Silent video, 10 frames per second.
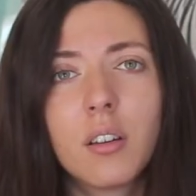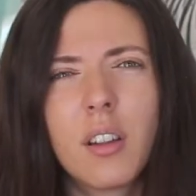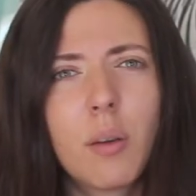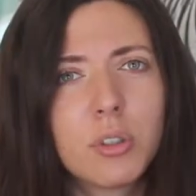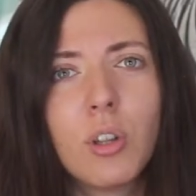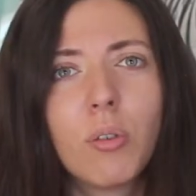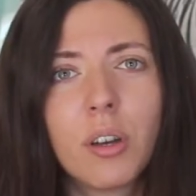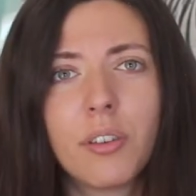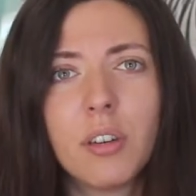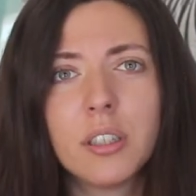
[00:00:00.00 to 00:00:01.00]
there was no
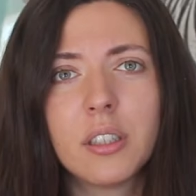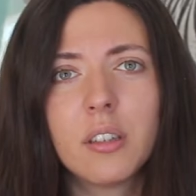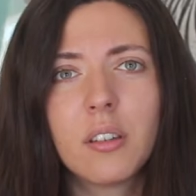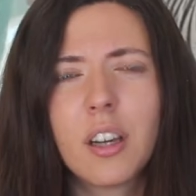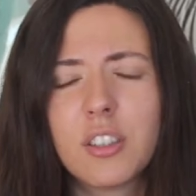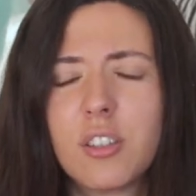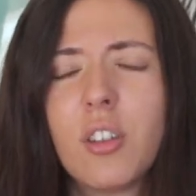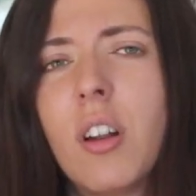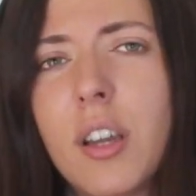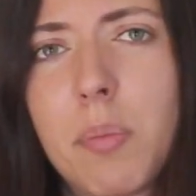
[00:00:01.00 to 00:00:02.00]
other reason. I just
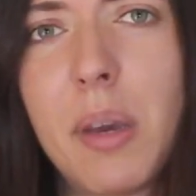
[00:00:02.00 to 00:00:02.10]
don't like